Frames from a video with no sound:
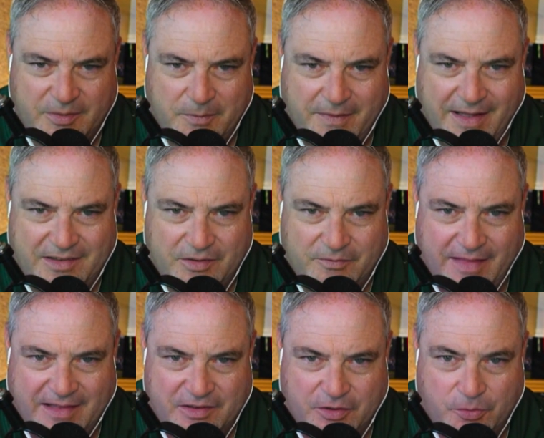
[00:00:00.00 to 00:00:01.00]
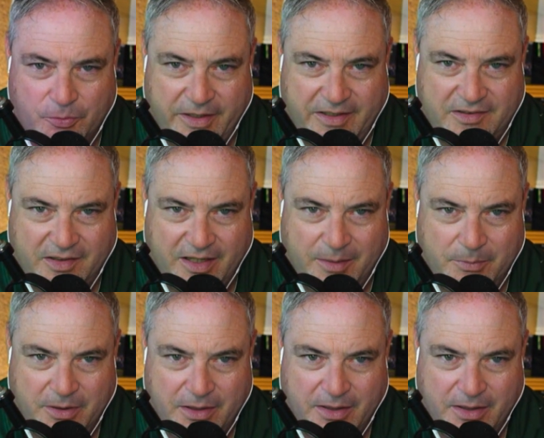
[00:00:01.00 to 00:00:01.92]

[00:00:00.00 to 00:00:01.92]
I mean, that's a great time.